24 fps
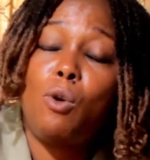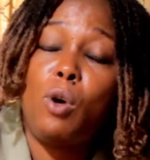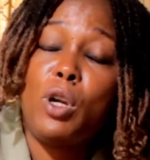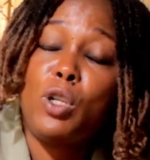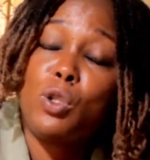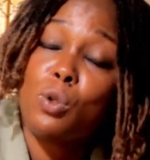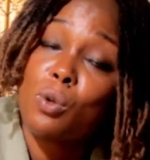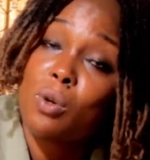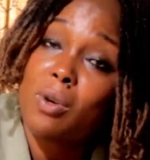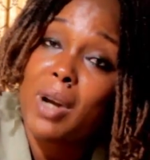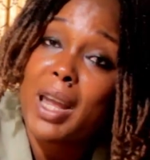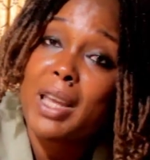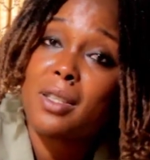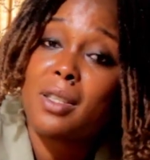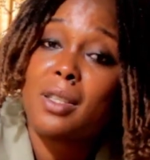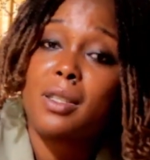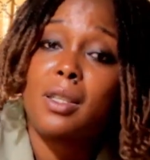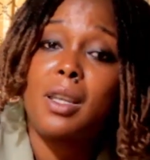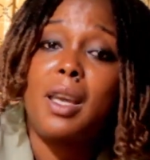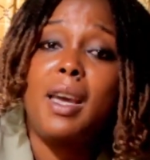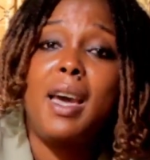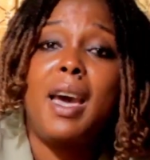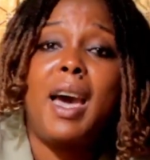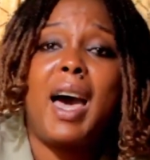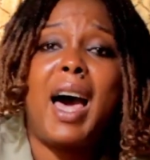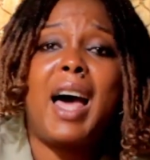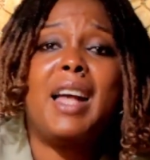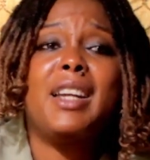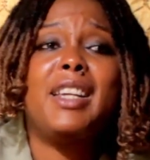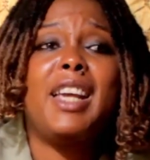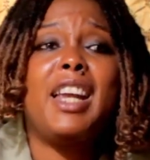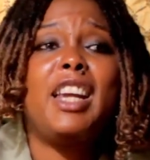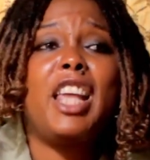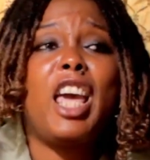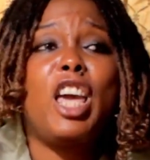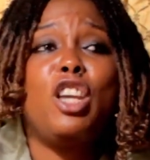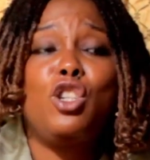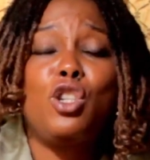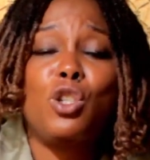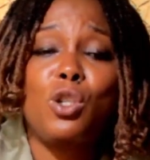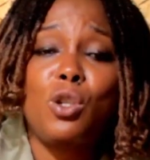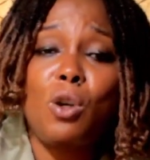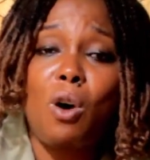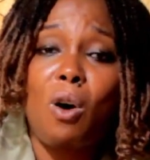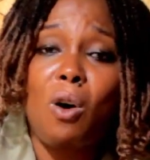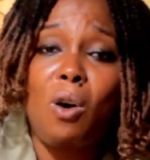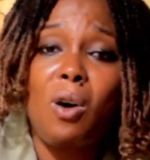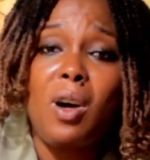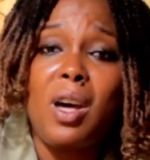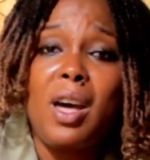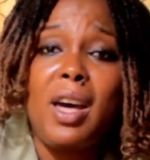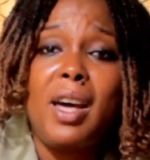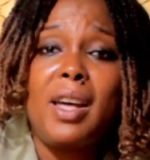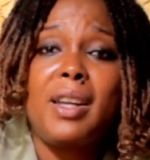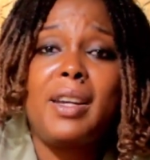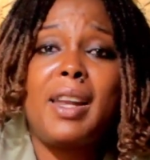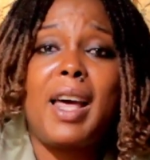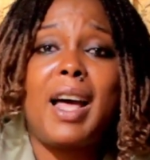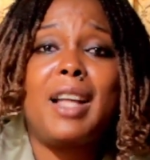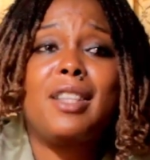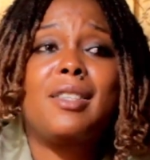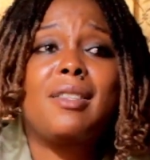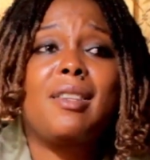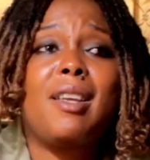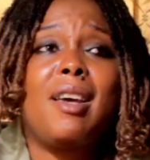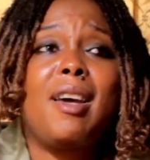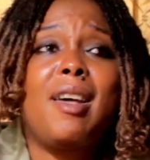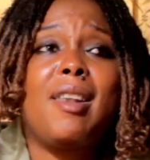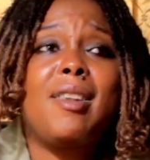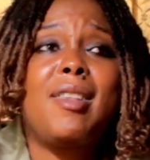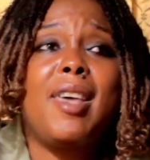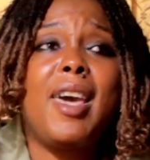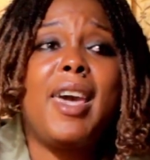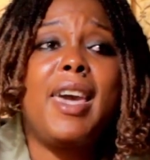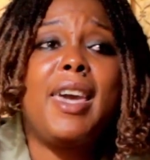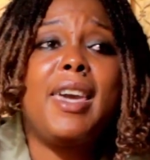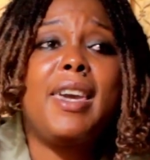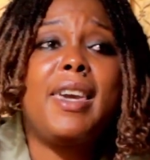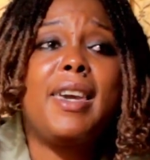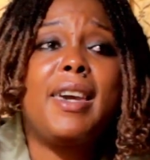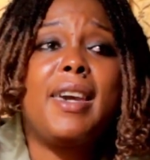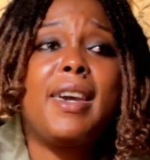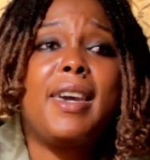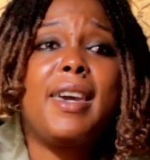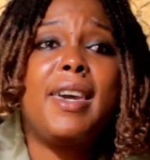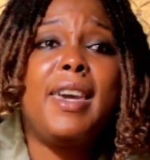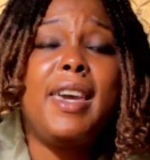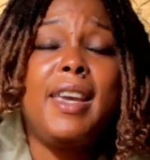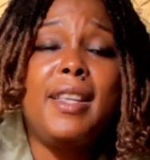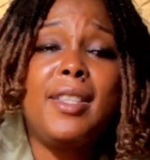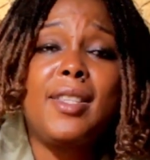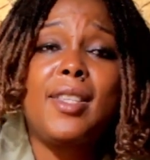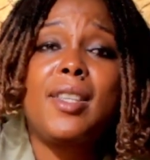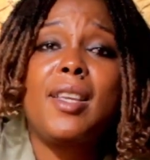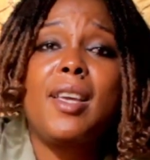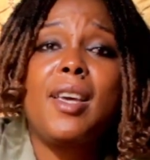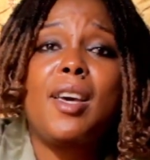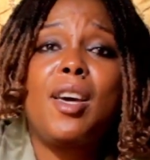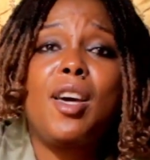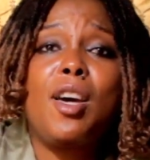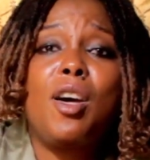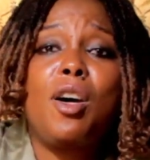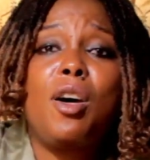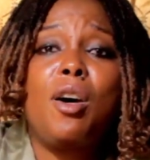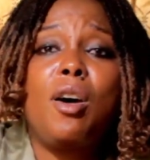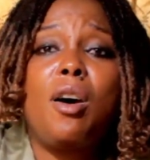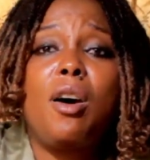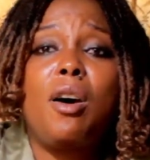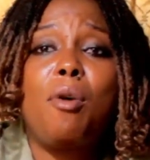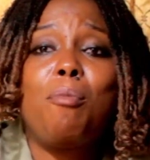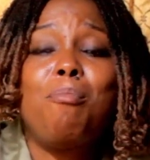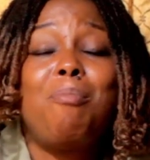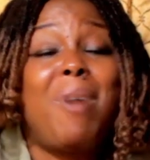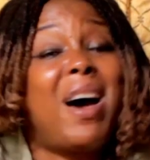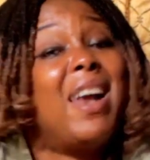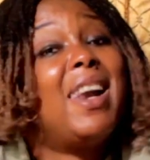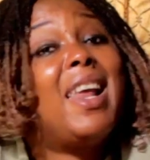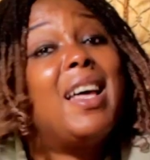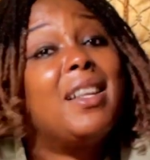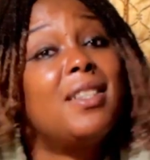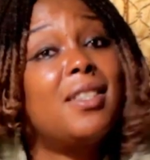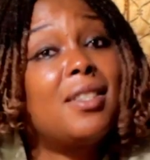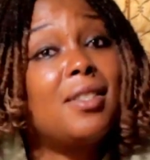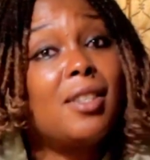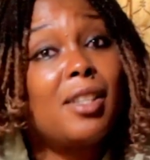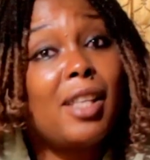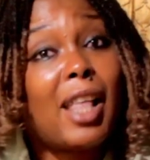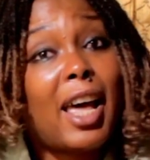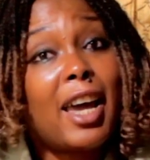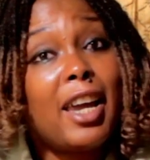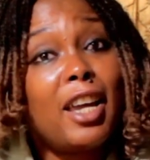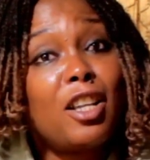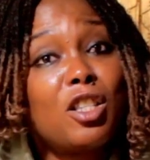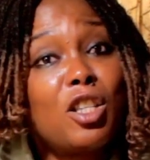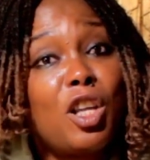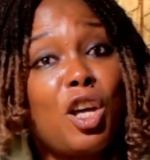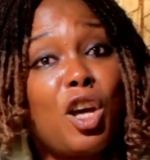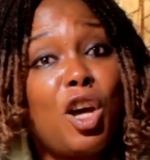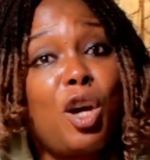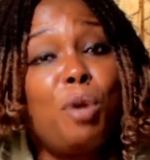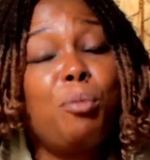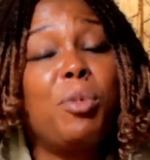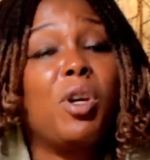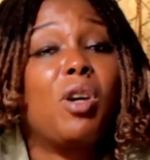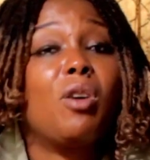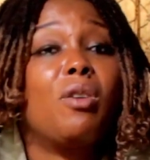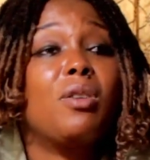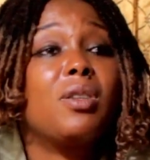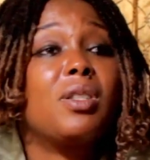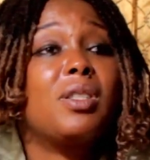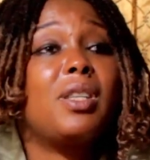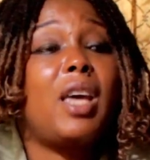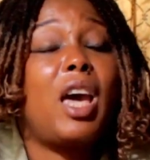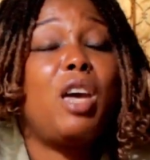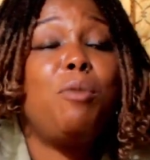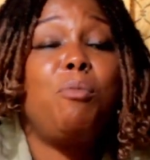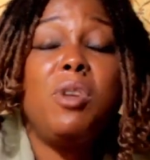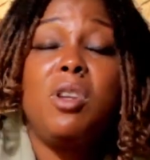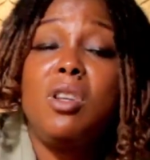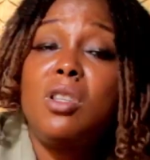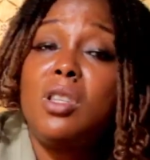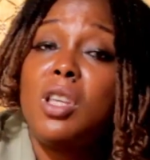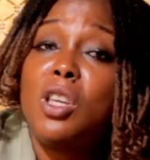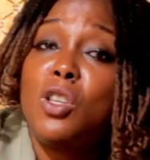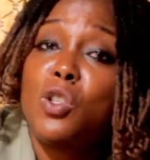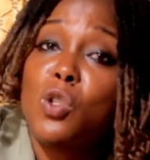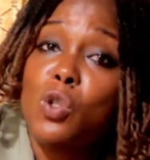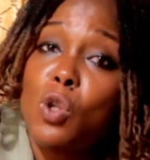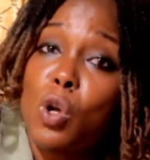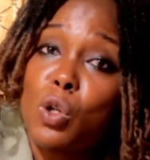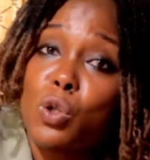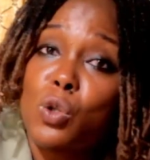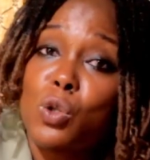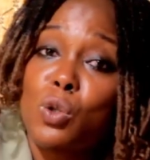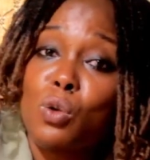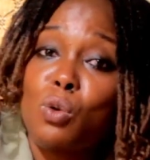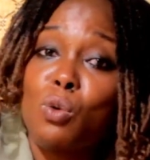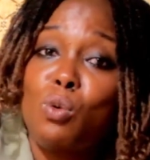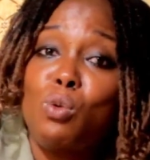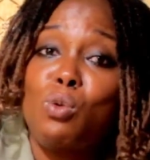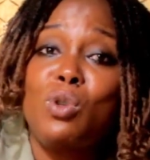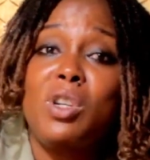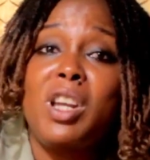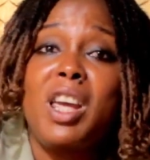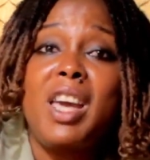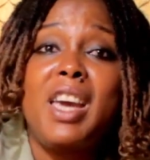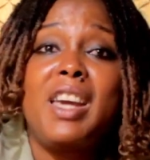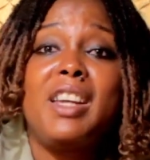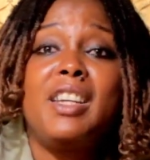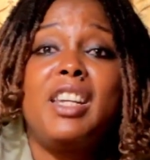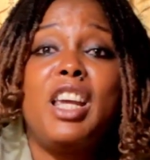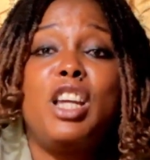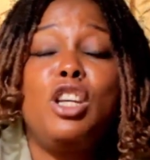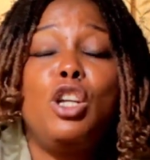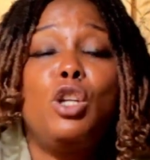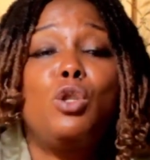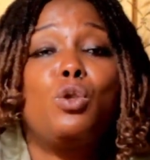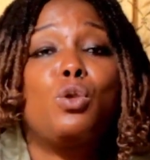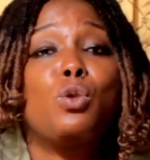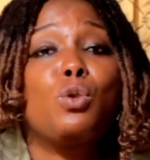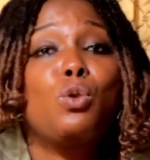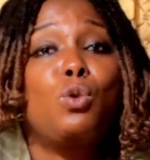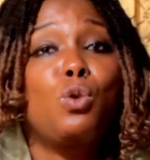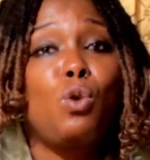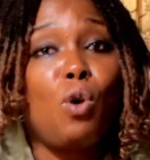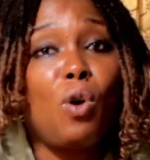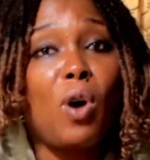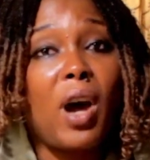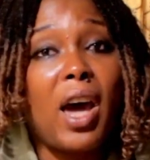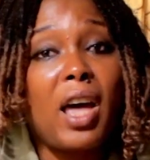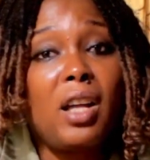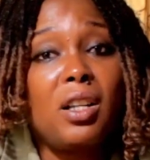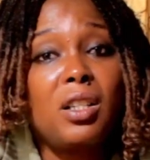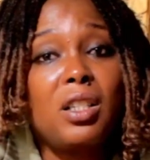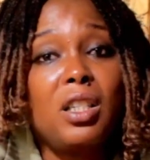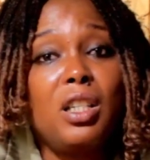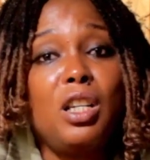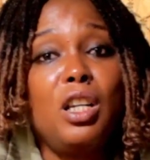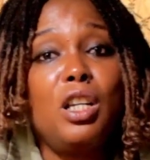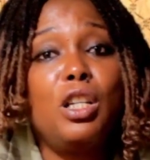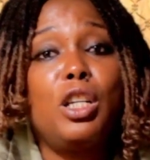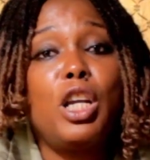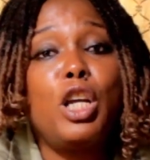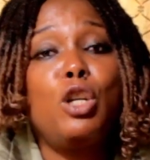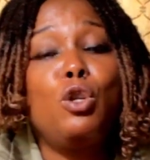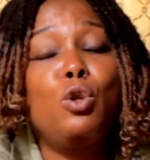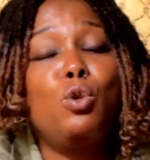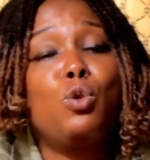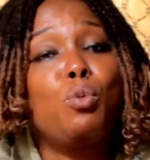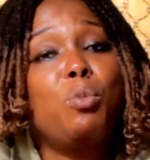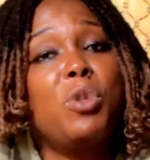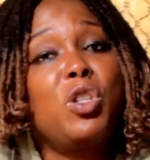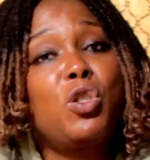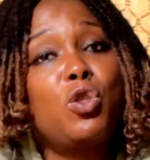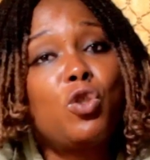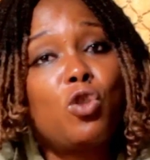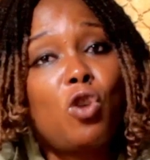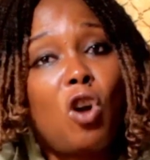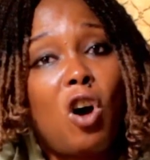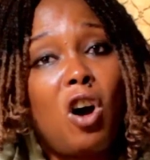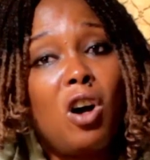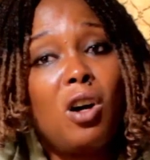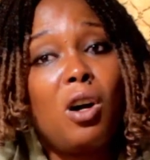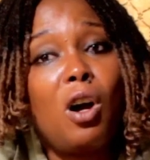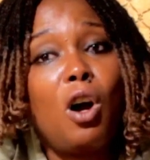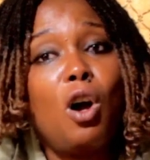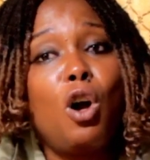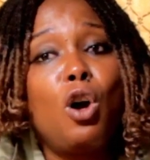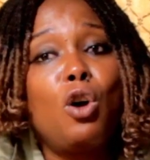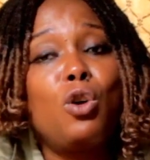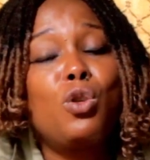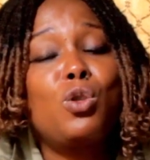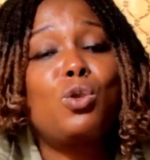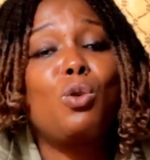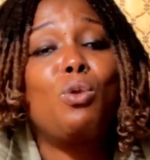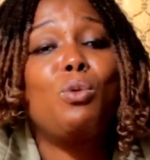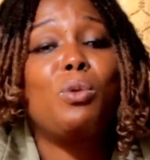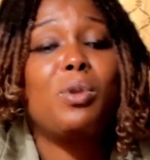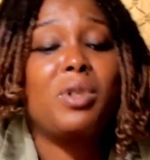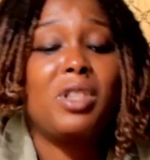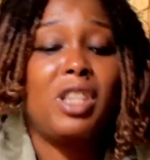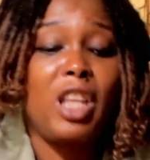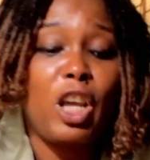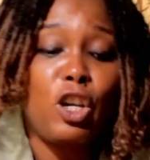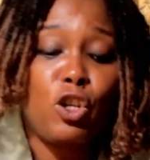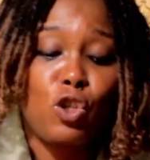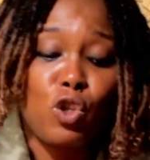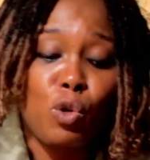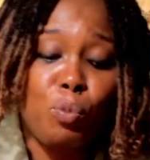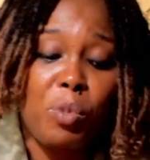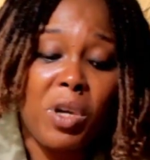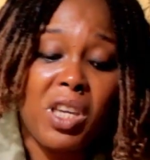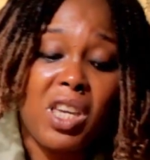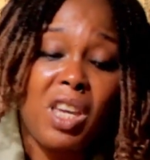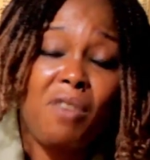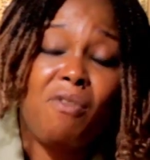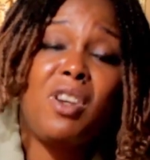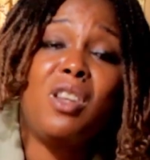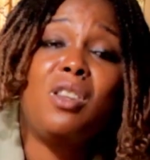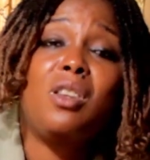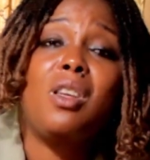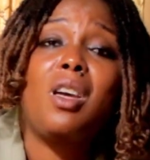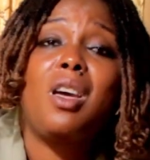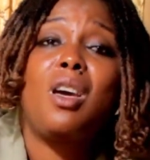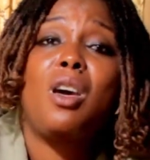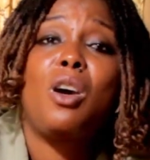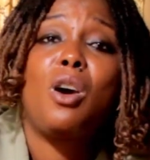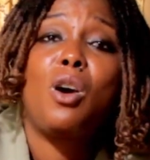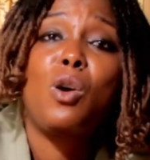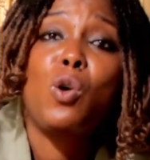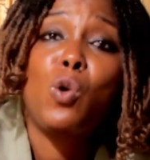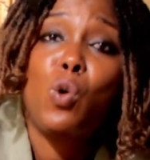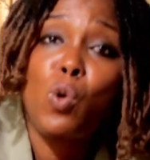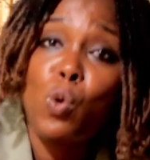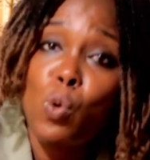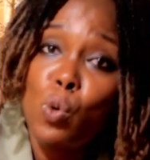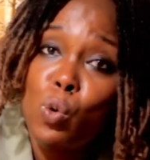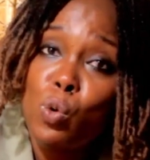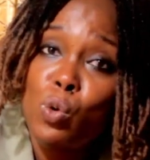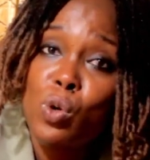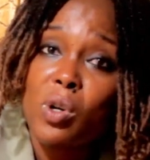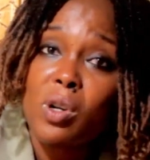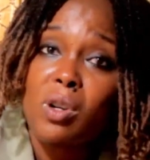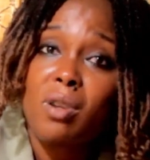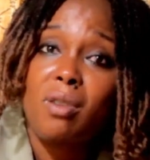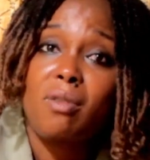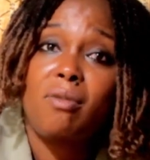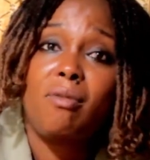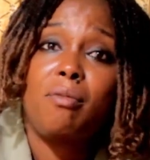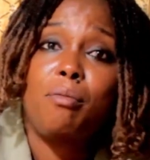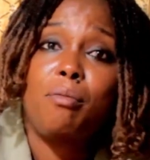go into crisis. And then ensure that they eat balanced diet because their immunity is not too good. They need to grow healthy, they need to be strong, so they should be given good